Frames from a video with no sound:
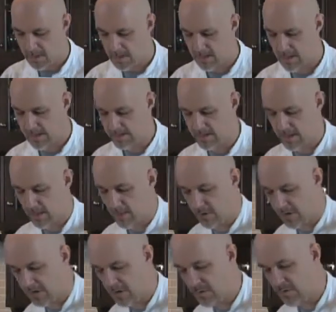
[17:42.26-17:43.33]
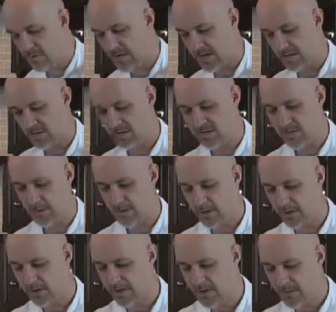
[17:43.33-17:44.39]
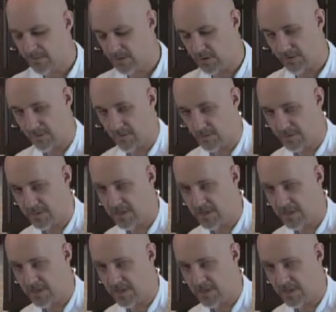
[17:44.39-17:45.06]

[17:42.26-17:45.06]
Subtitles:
And actually, I want to use some of the leaves off of our